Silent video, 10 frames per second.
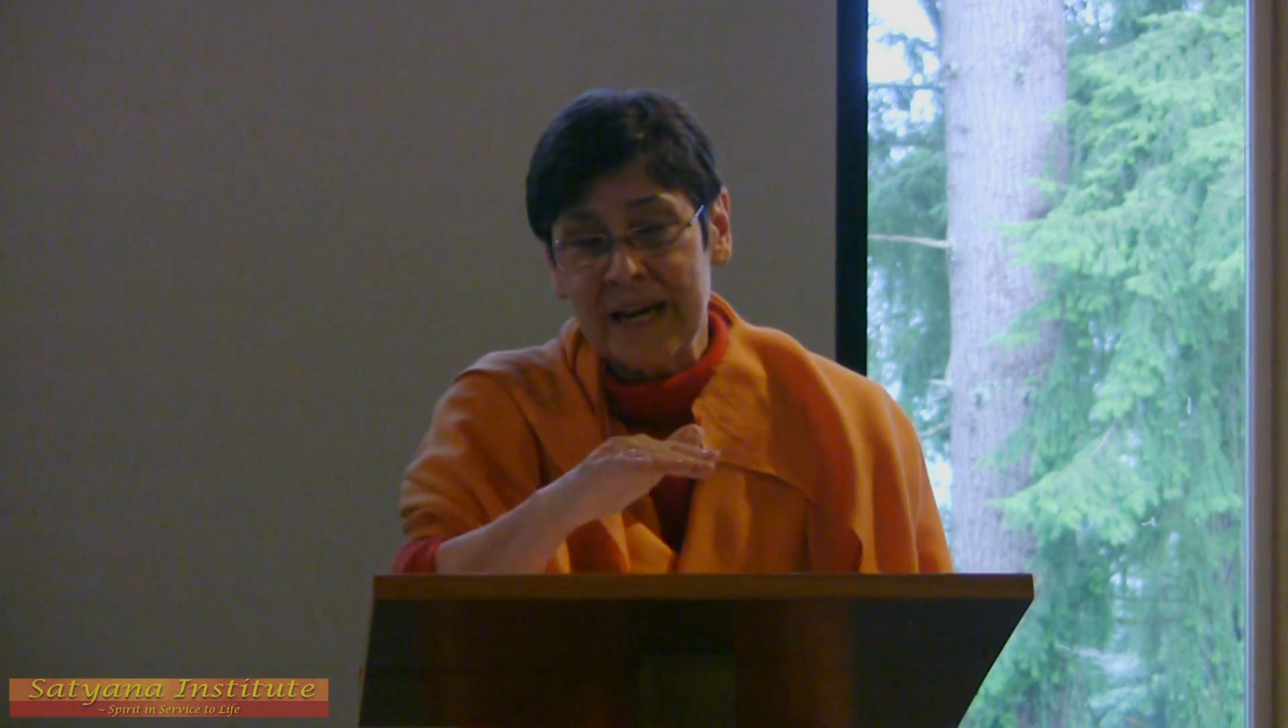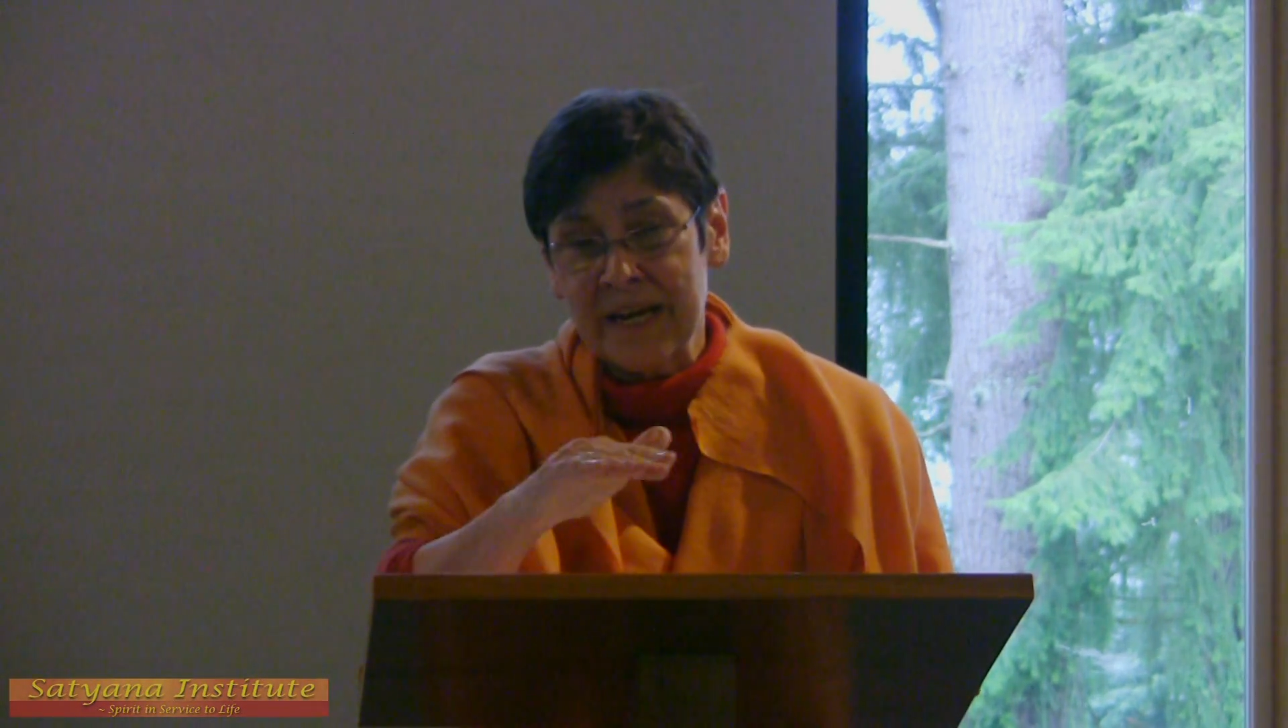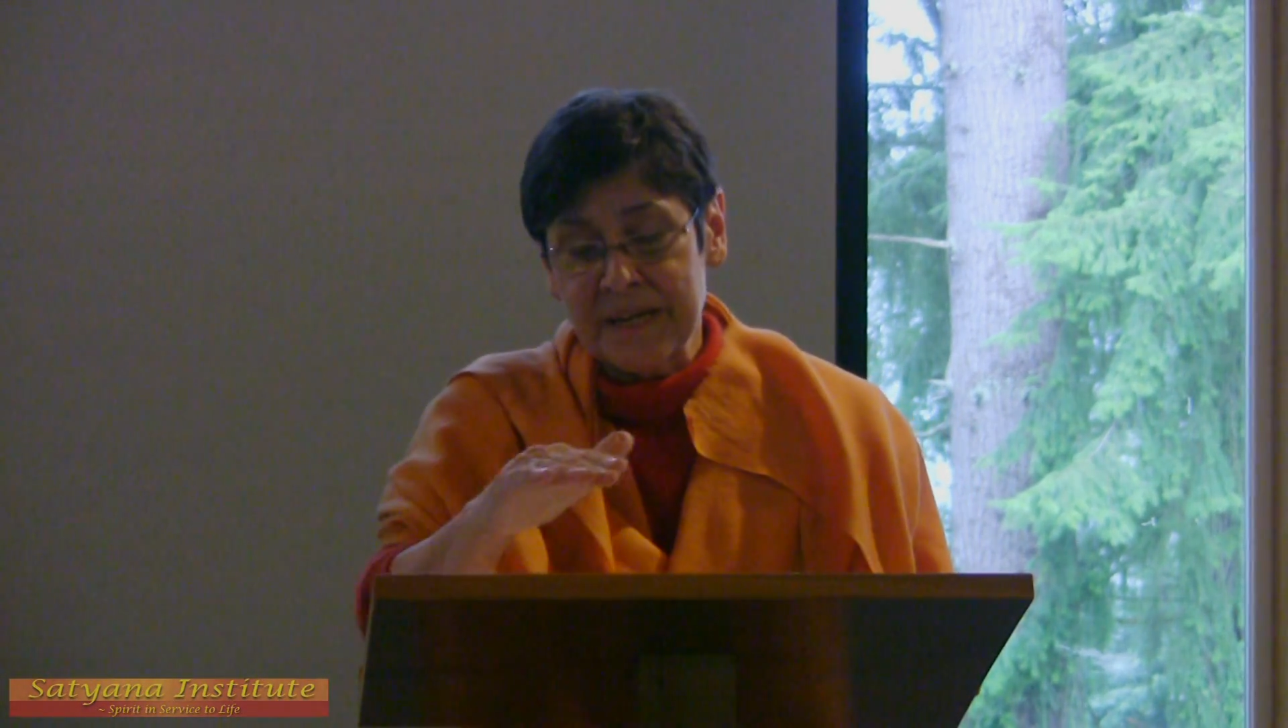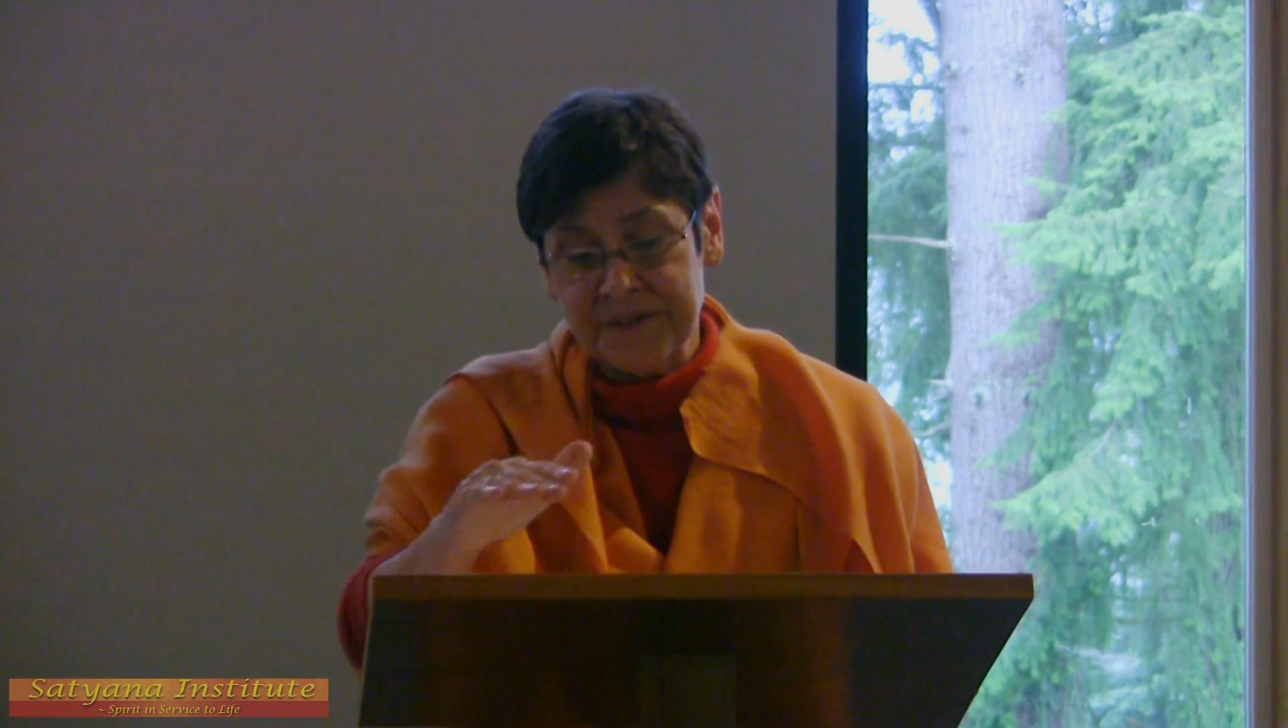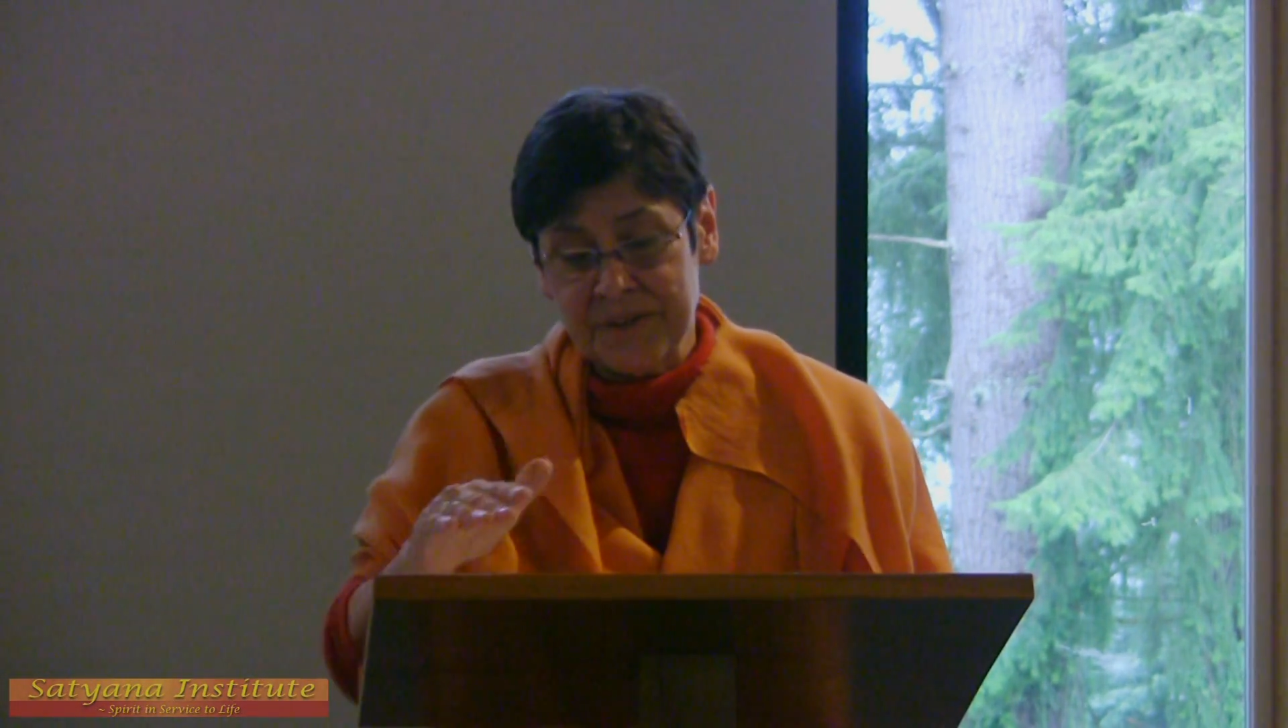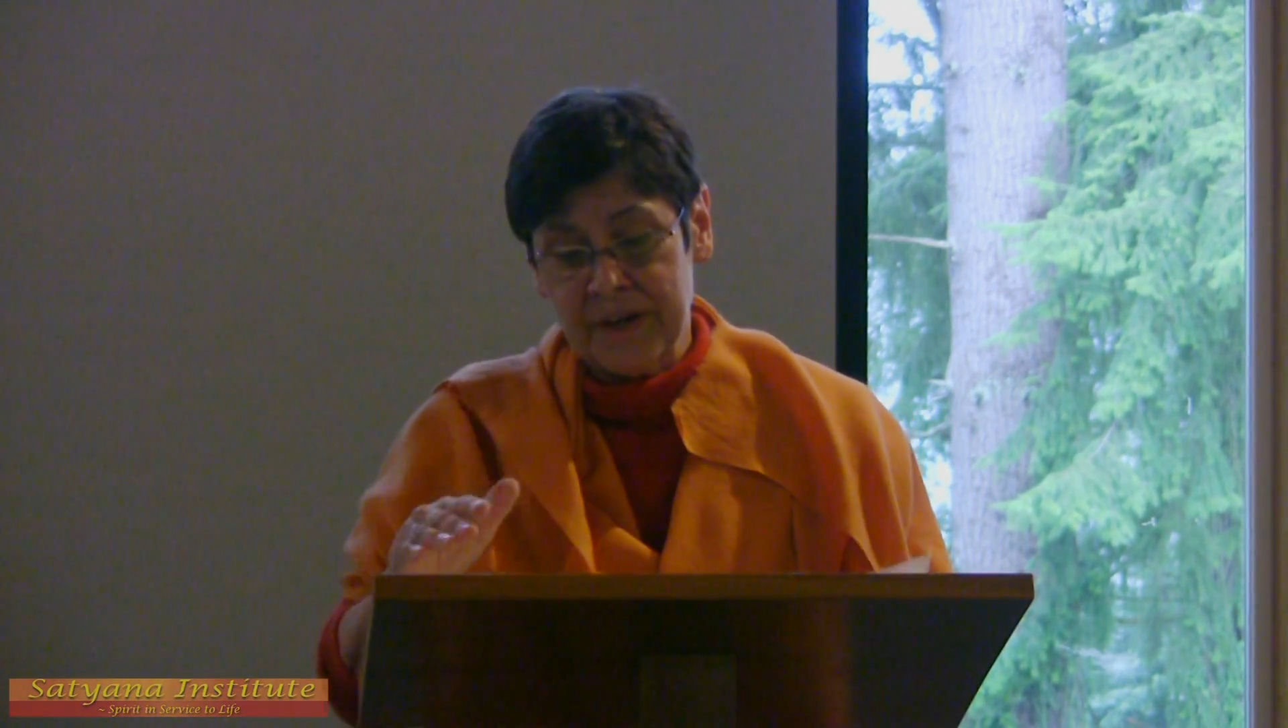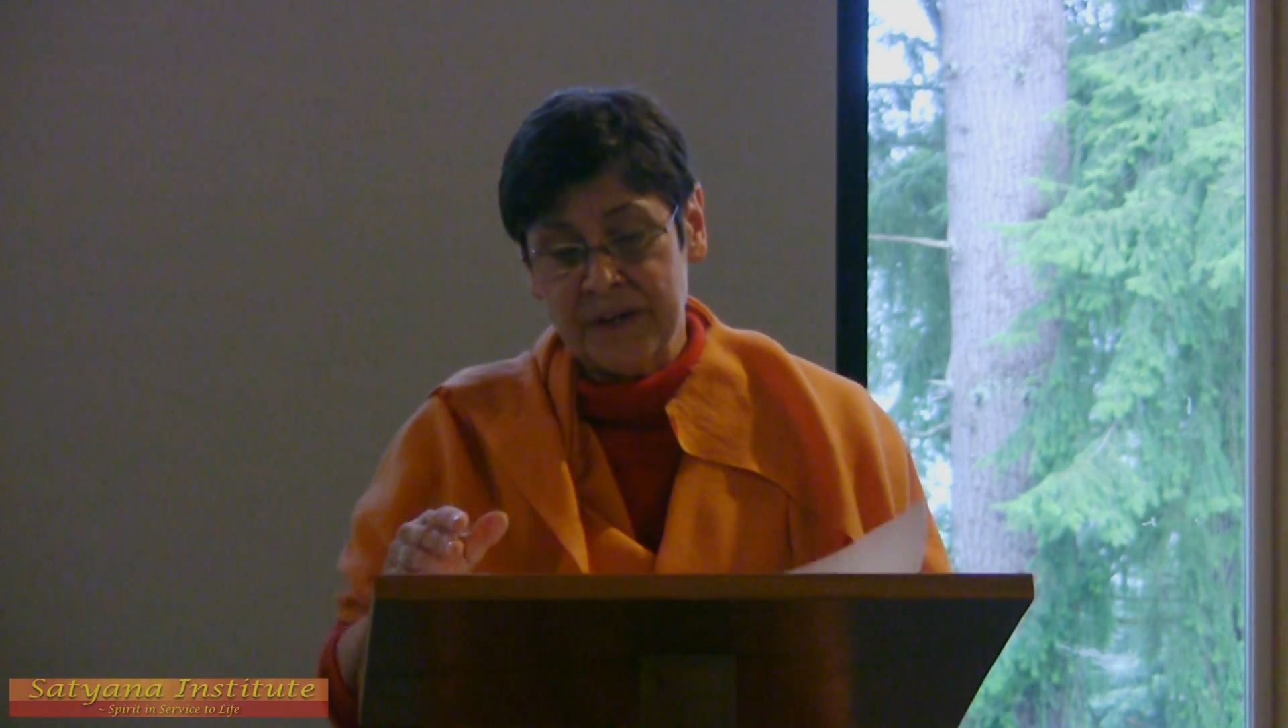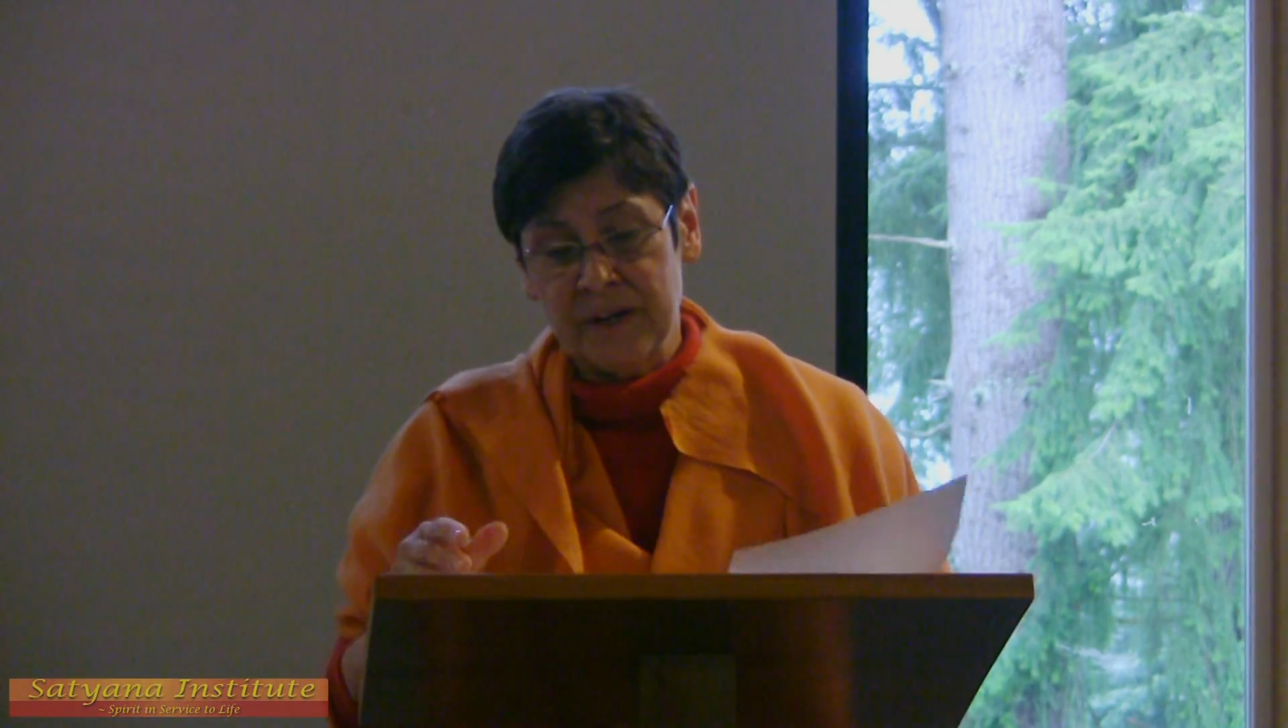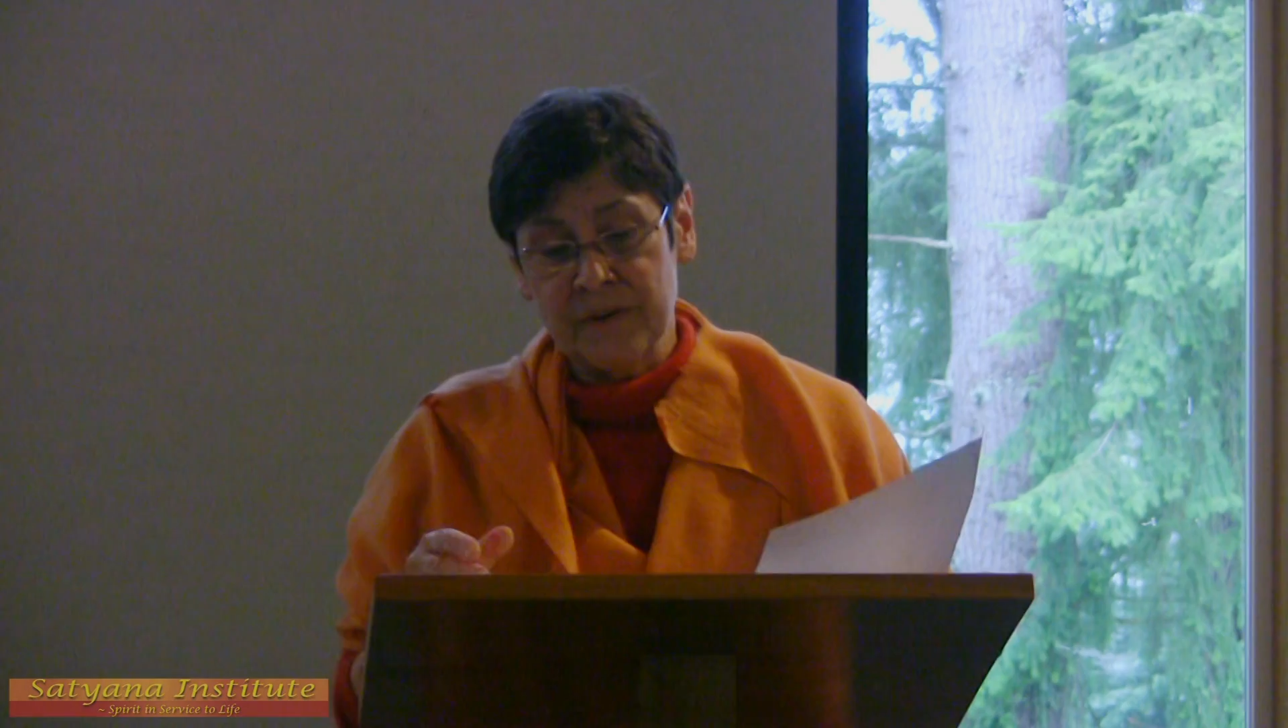any state